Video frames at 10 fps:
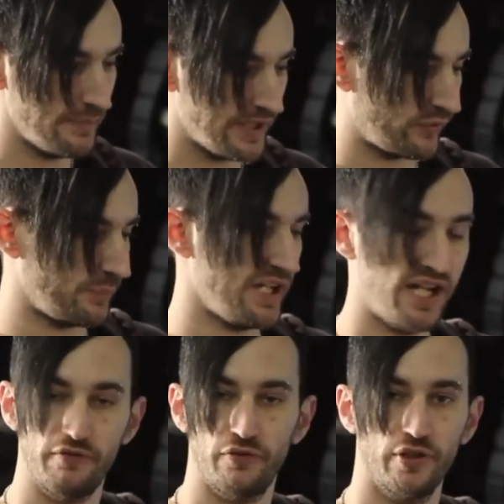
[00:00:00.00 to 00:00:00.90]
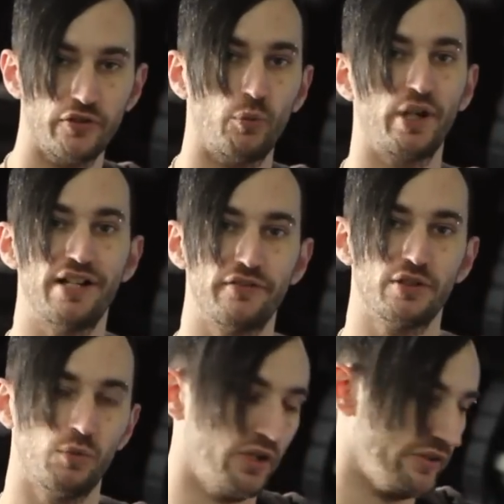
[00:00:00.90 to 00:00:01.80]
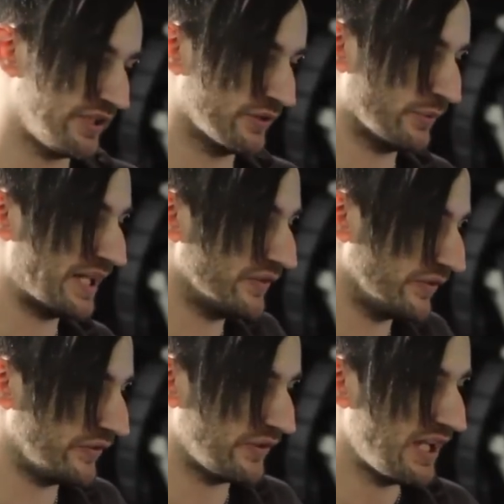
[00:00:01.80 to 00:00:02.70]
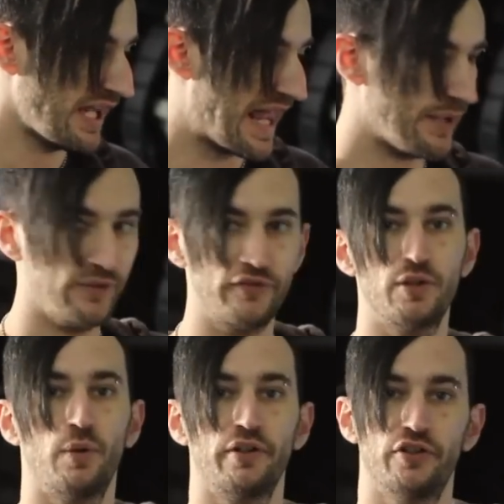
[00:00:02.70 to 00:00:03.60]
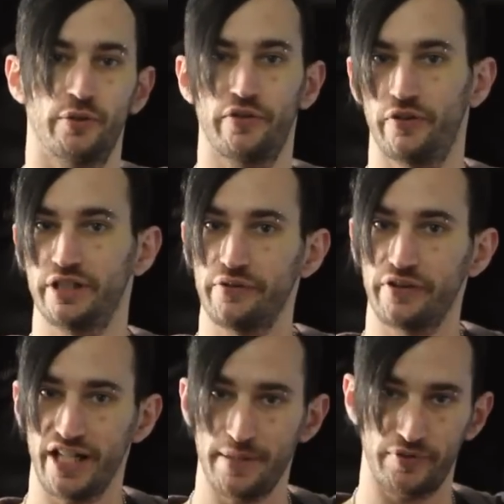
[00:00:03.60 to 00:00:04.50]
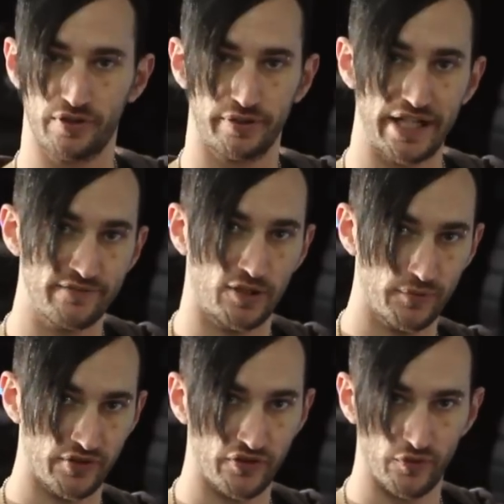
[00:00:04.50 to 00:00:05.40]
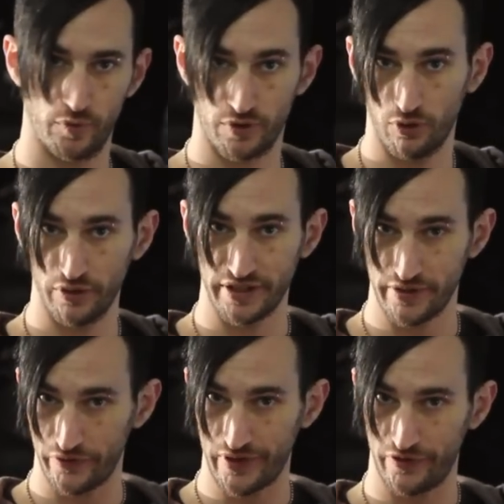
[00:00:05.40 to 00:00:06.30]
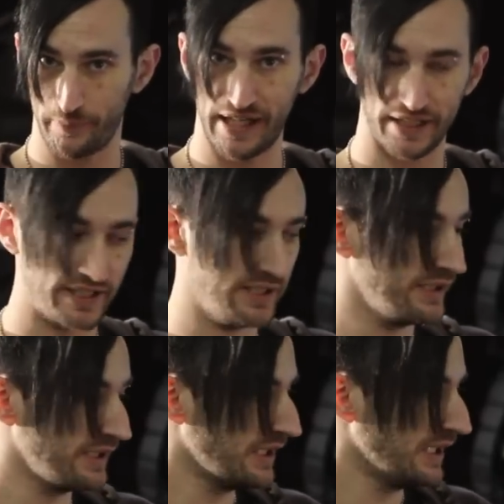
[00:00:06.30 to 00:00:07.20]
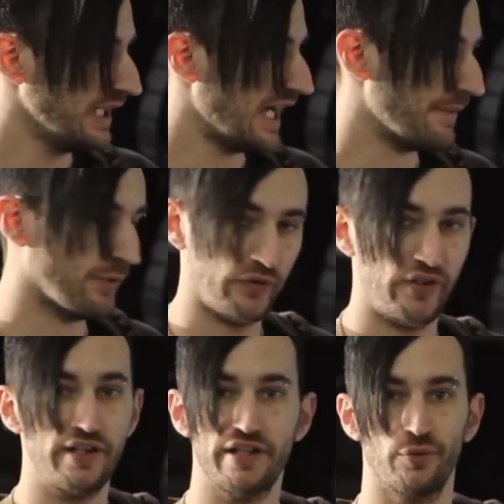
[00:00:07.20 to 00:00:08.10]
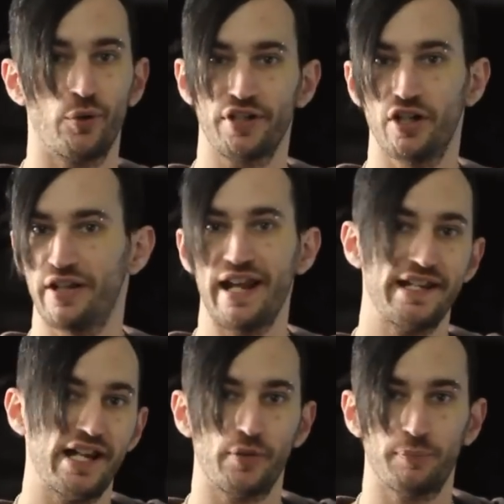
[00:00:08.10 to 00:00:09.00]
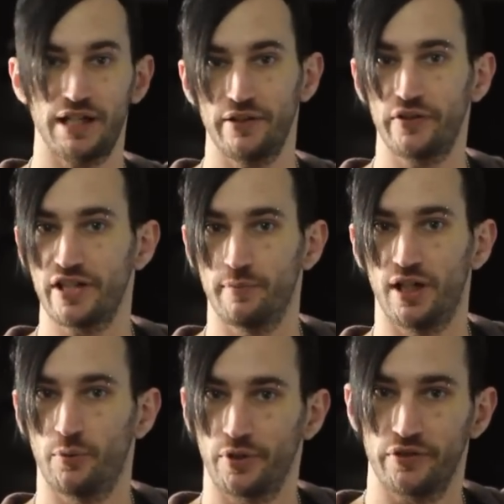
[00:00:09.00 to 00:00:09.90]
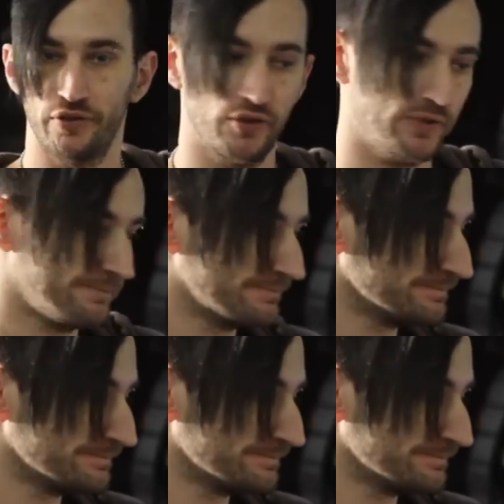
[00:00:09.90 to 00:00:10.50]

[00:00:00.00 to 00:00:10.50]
the mix from your headphones, whatever you want. You can arrange this however you want to do it, so it gives you heaps of creative options for recording your sets back in or sending your audio to any other place that you might want to do.